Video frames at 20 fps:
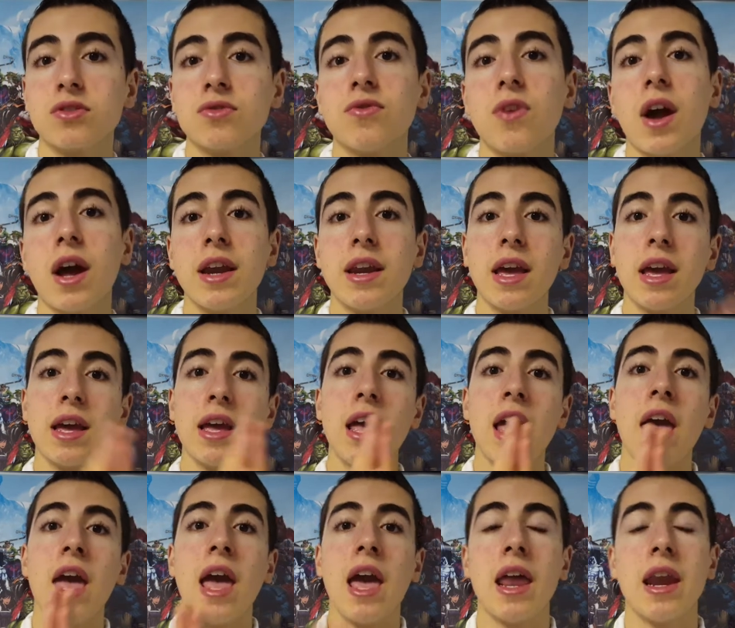Friday,
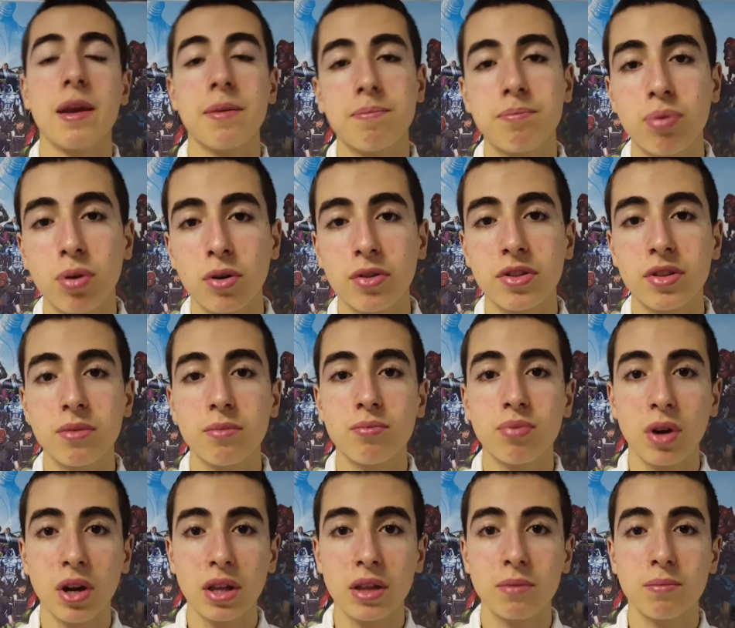and they put
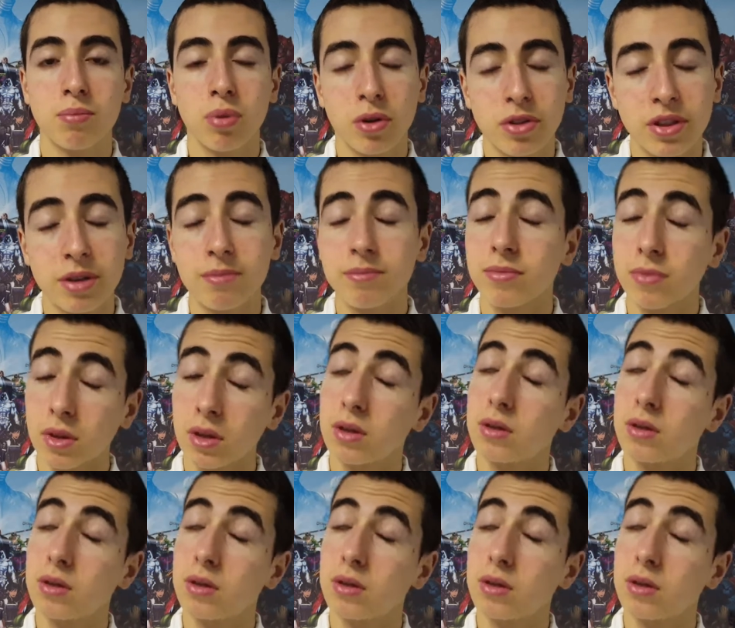bring put them